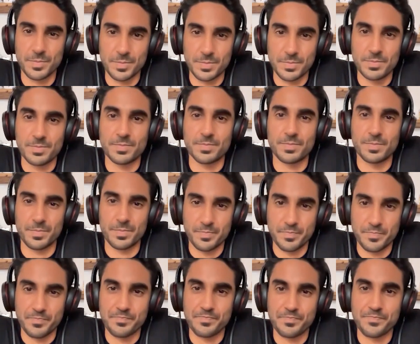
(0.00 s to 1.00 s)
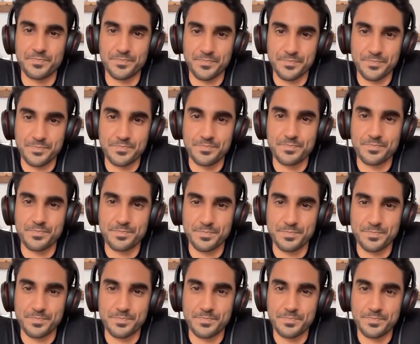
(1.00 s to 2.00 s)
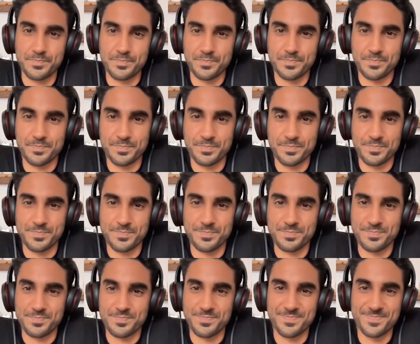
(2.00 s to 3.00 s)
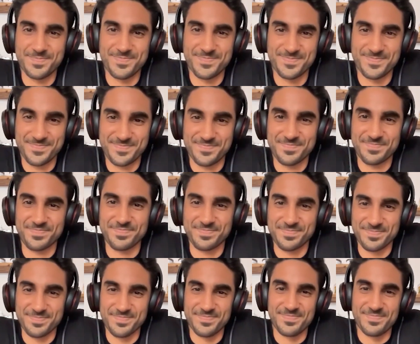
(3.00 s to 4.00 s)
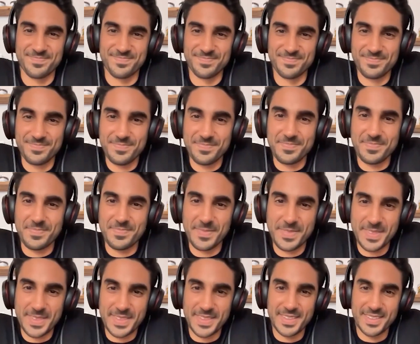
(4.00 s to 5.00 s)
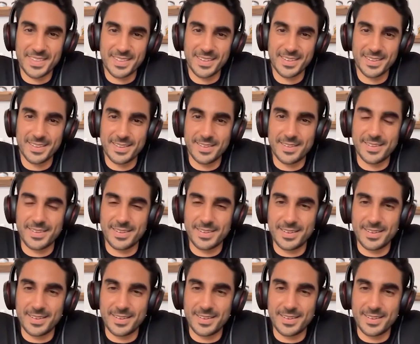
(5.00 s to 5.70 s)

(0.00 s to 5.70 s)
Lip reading: [no speech]